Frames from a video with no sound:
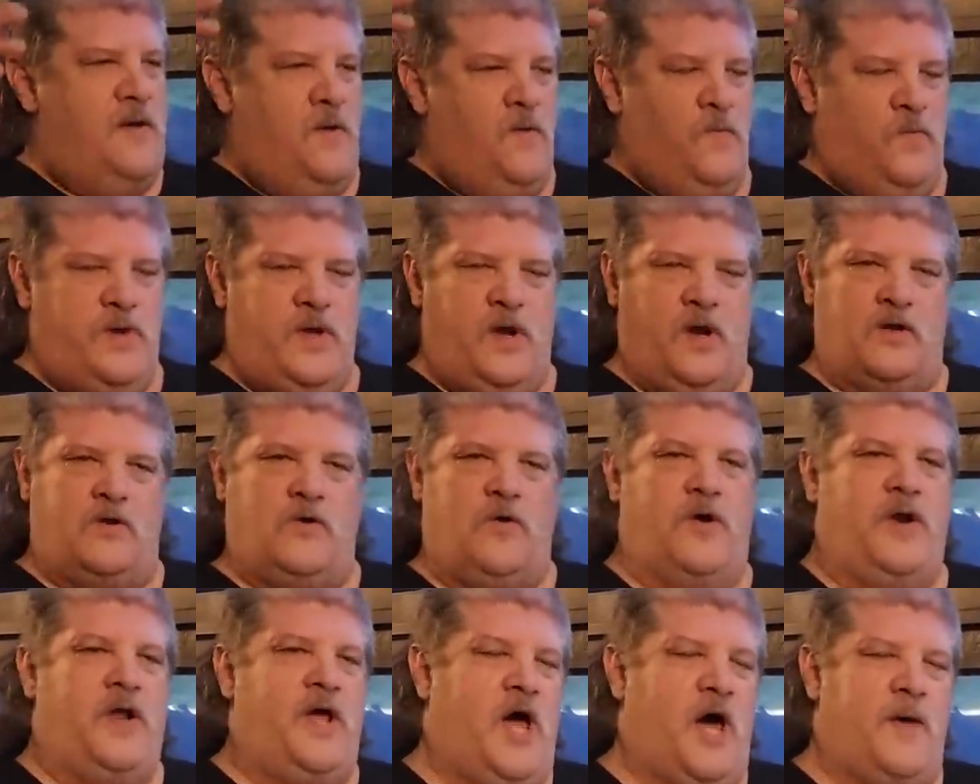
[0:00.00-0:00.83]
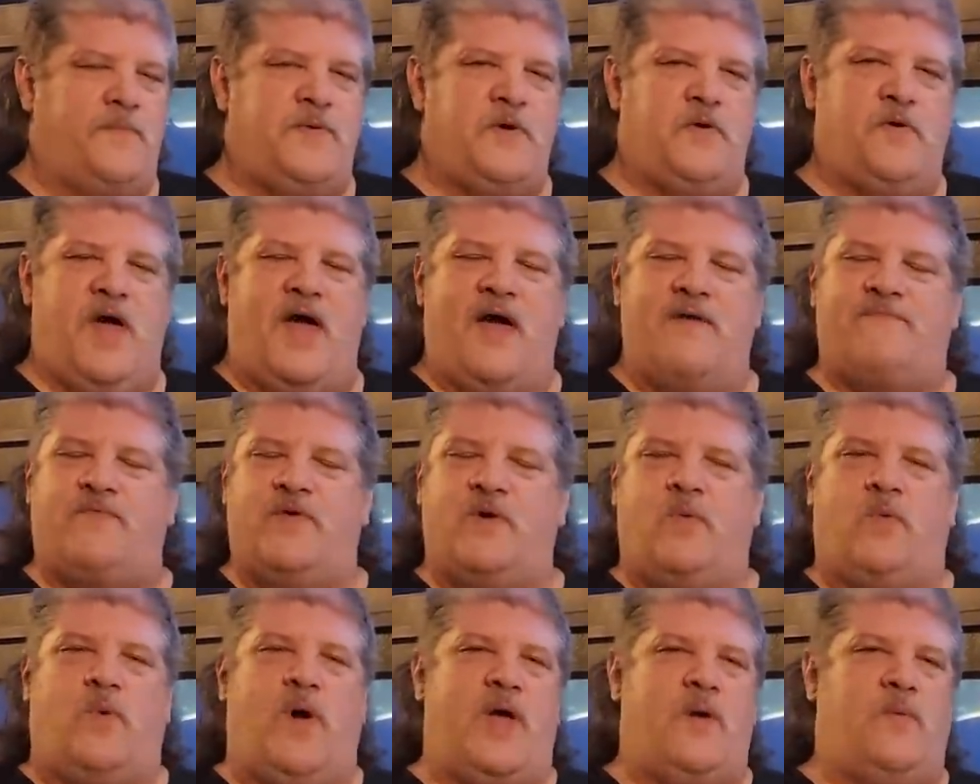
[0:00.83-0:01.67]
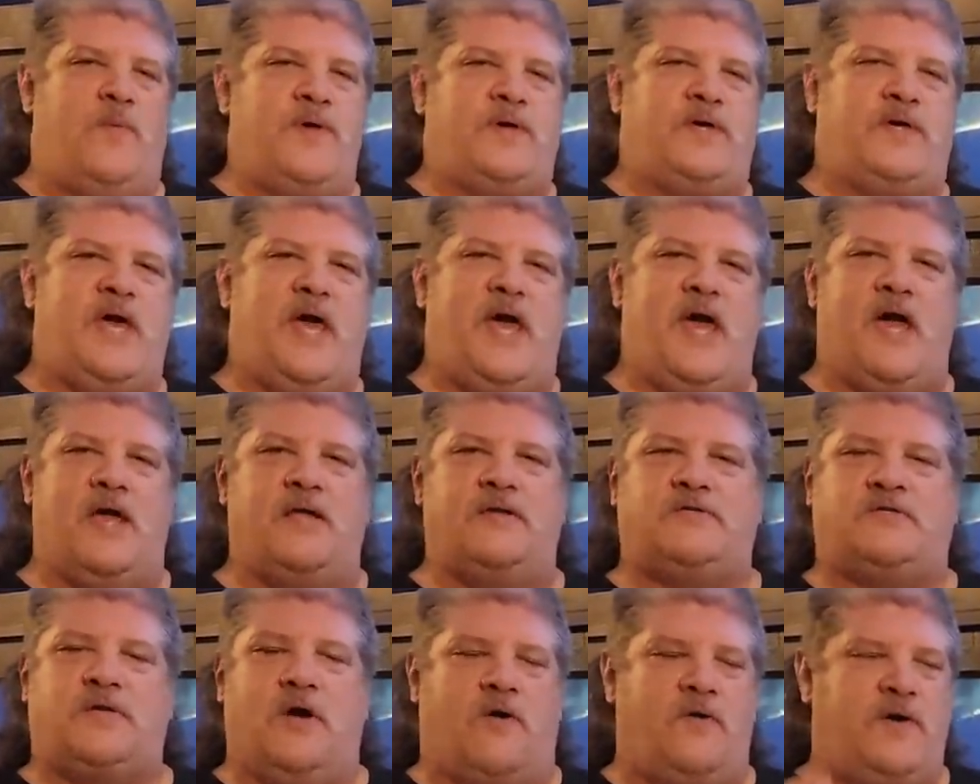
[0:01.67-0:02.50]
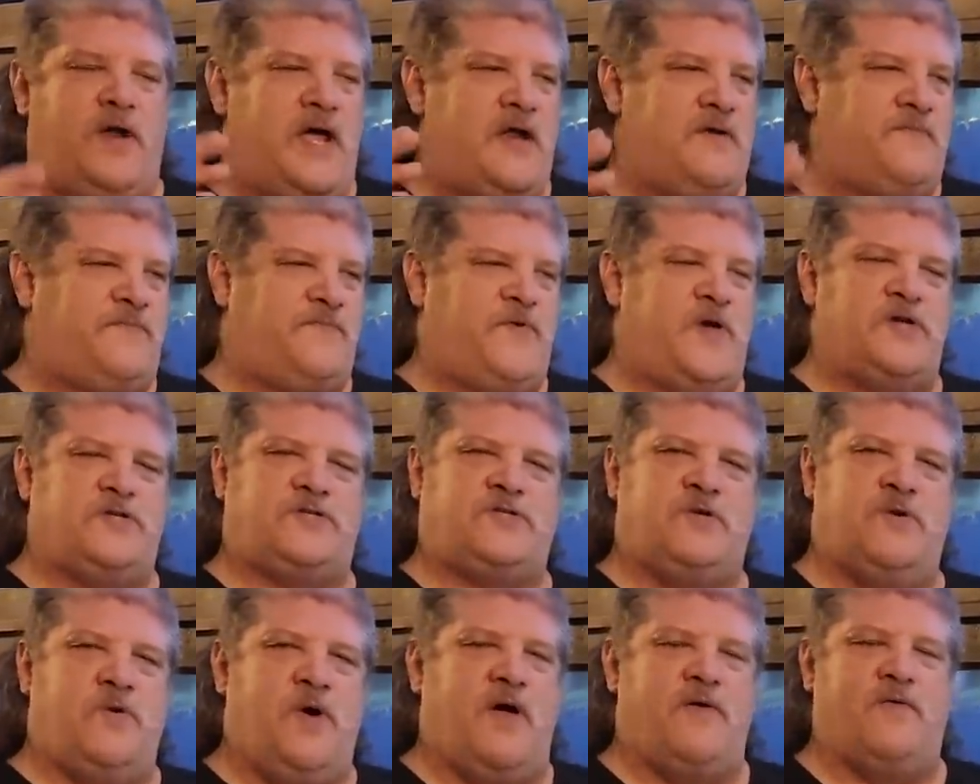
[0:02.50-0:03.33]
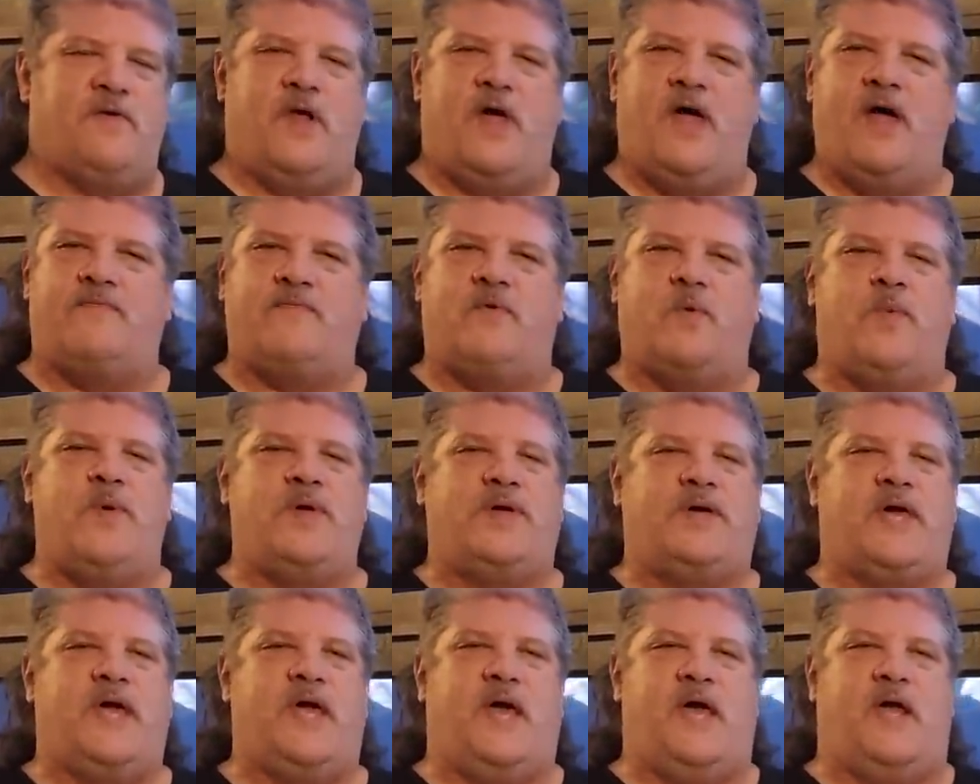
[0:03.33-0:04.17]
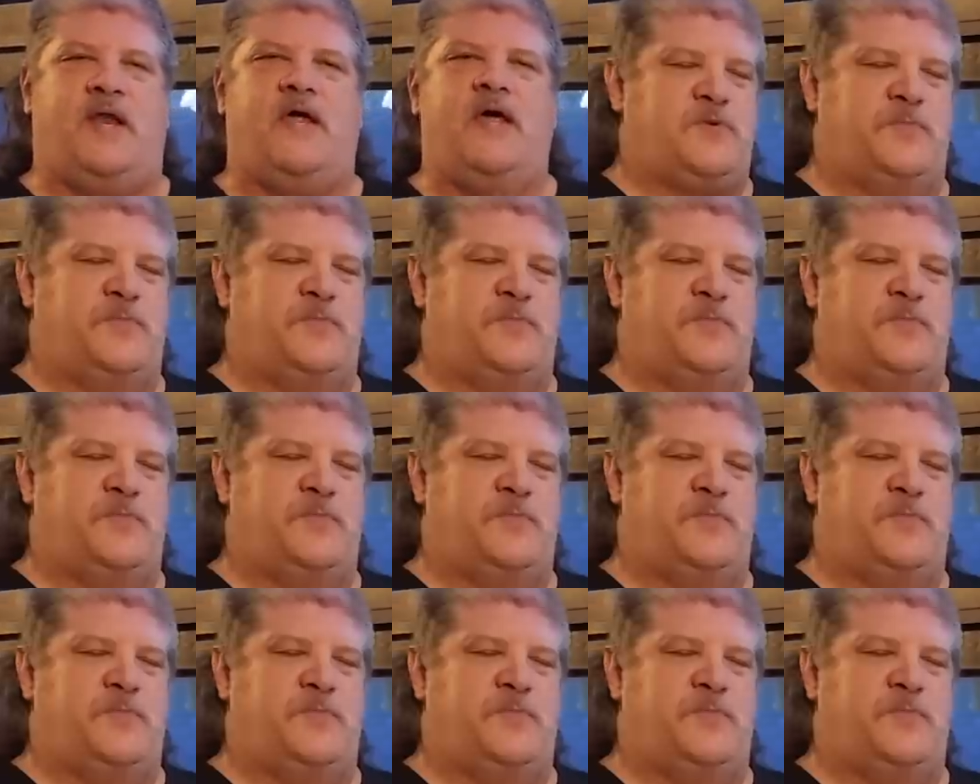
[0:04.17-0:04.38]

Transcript: We are going to help you every way we can. Donate fish, do whatever we can.